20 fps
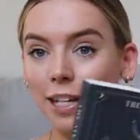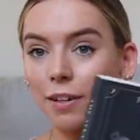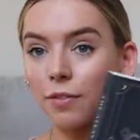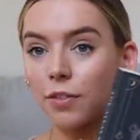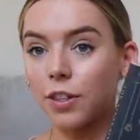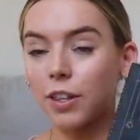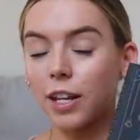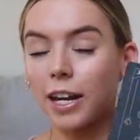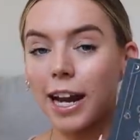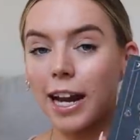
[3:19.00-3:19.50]

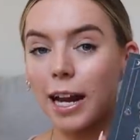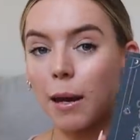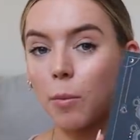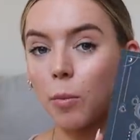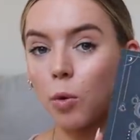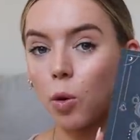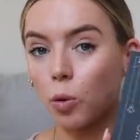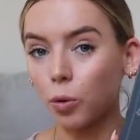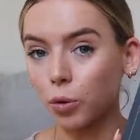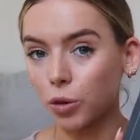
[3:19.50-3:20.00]
gift that I
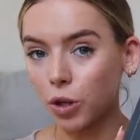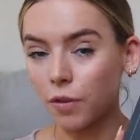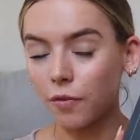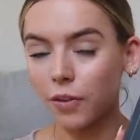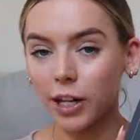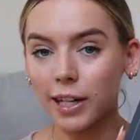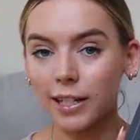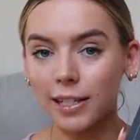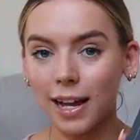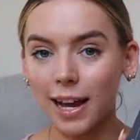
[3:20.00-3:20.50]
am also
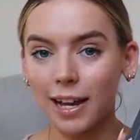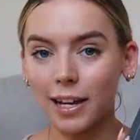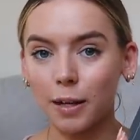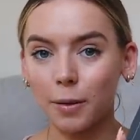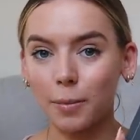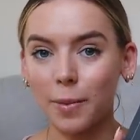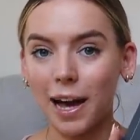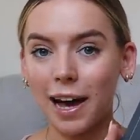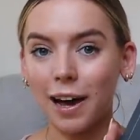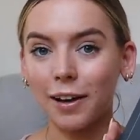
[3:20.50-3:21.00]
very excited
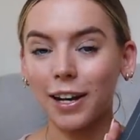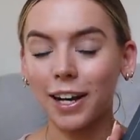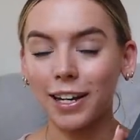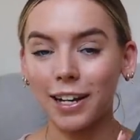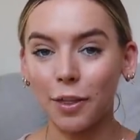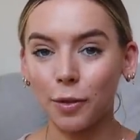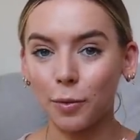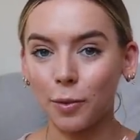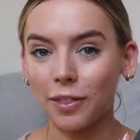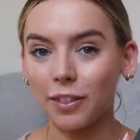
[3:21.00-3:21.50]
about,
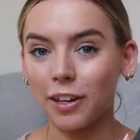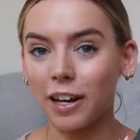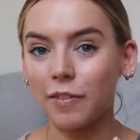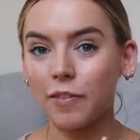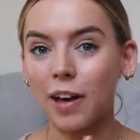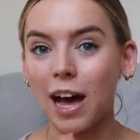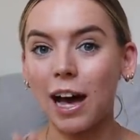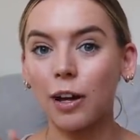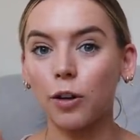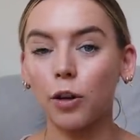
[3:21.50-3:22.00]
another one that I've
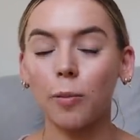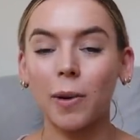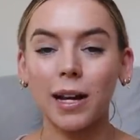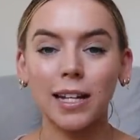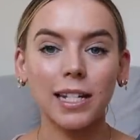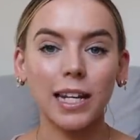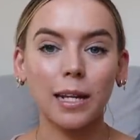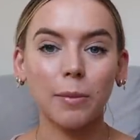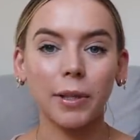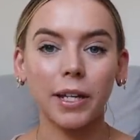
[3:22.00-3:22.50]
had on my
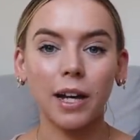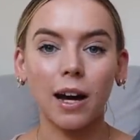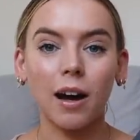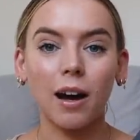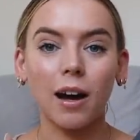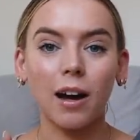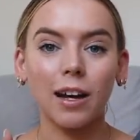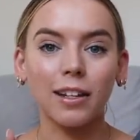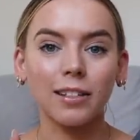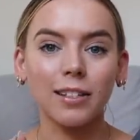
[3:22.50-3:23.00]

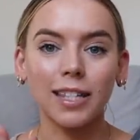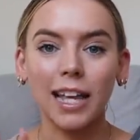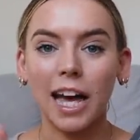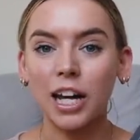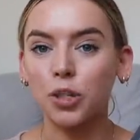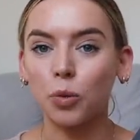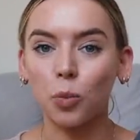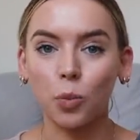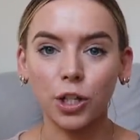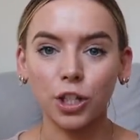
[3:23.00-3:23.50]
TBR
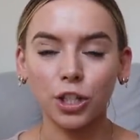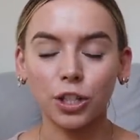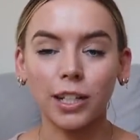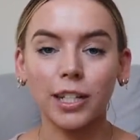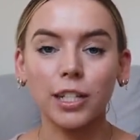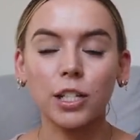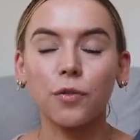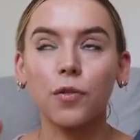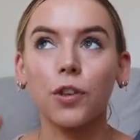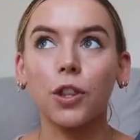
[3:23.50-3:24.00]
/ wish
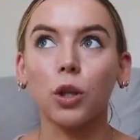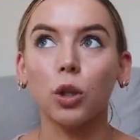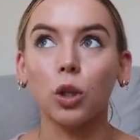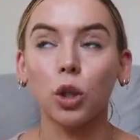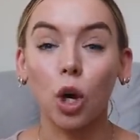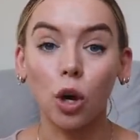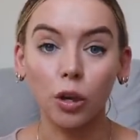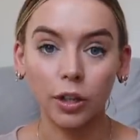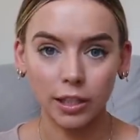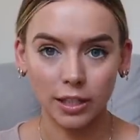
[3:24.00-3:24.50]
list for the
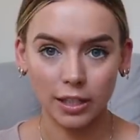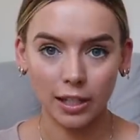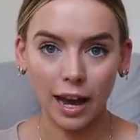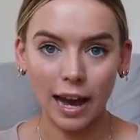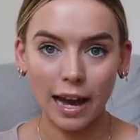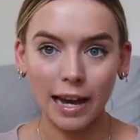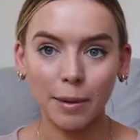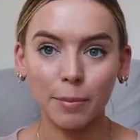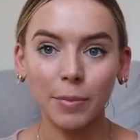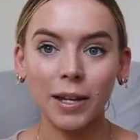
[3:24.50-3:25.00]
longest
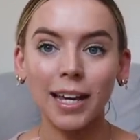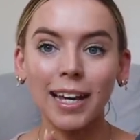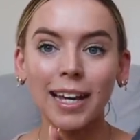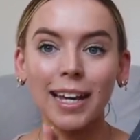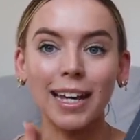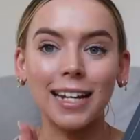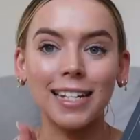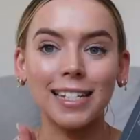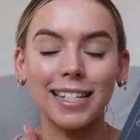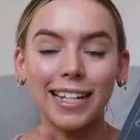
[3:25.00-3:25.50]
time,
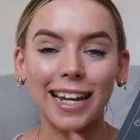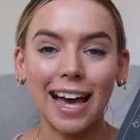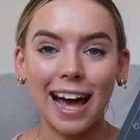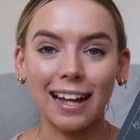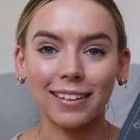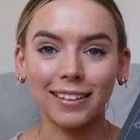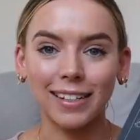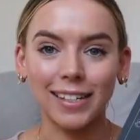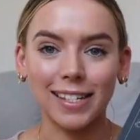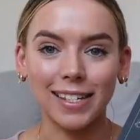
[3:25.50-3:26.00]
is the
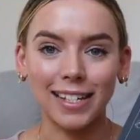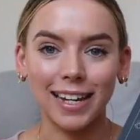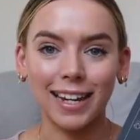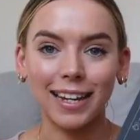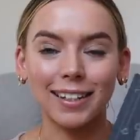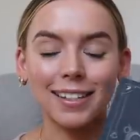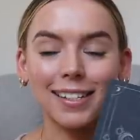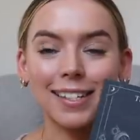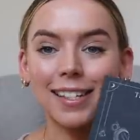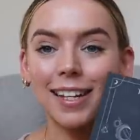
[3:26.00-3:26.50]
Atlas
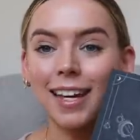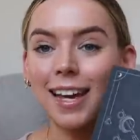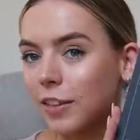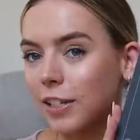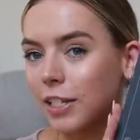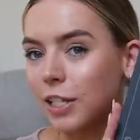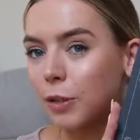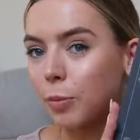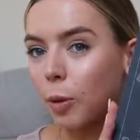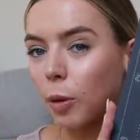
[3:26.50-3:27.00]
6.
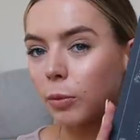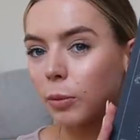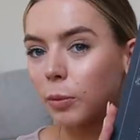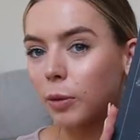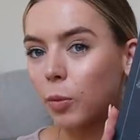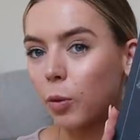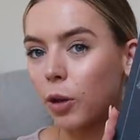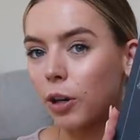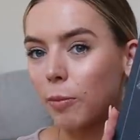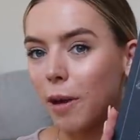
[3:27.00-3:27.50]
This is
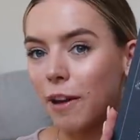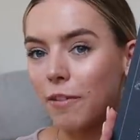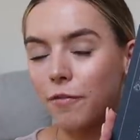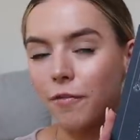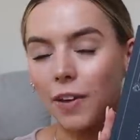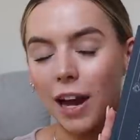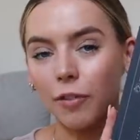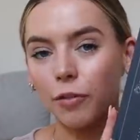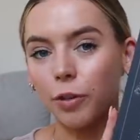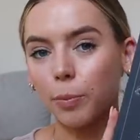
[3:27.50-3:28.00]
probably one of my
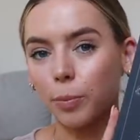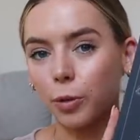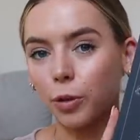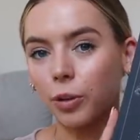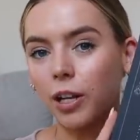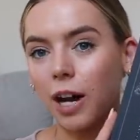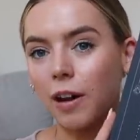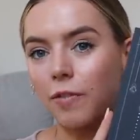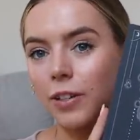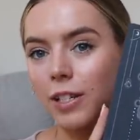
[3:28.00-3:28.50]
favorite
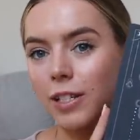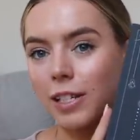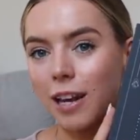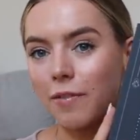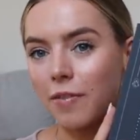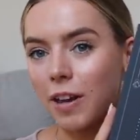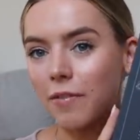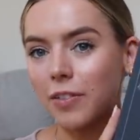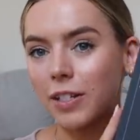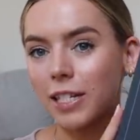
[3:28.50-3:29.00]
book covers
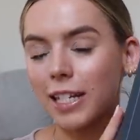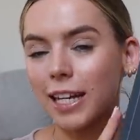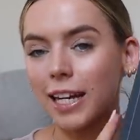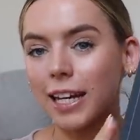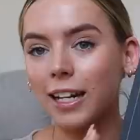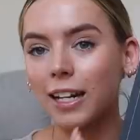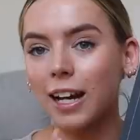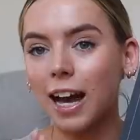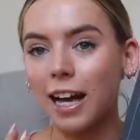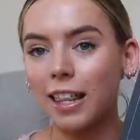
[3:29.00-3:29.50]
I've ever
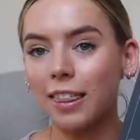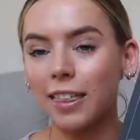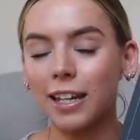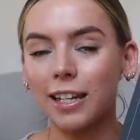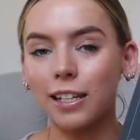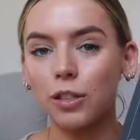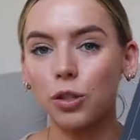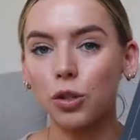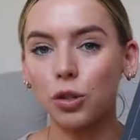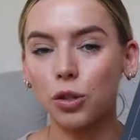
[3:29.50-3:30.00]
seen. I
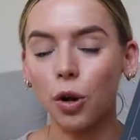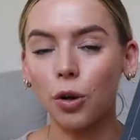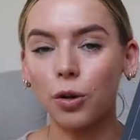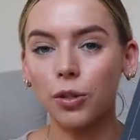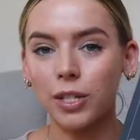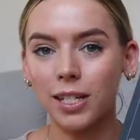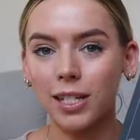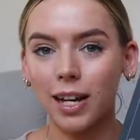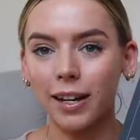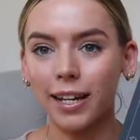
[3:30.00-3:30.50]
think it's so
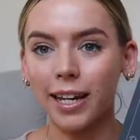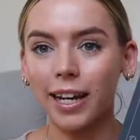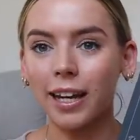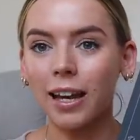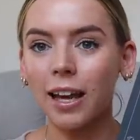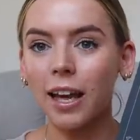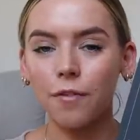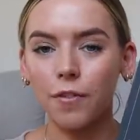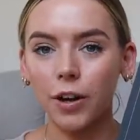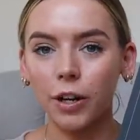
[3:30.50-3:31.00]

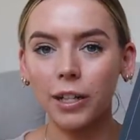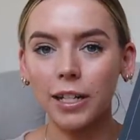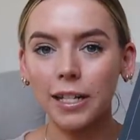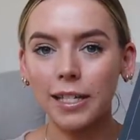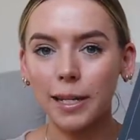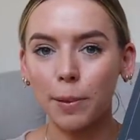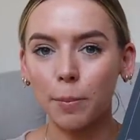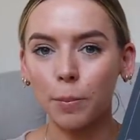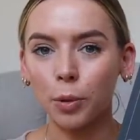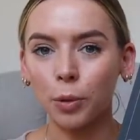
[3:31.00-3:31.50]
stunning. Very
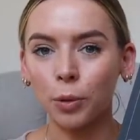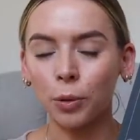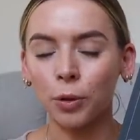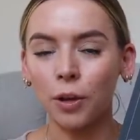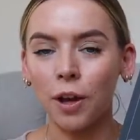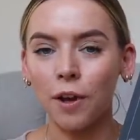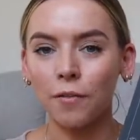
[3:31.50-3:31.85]
simple,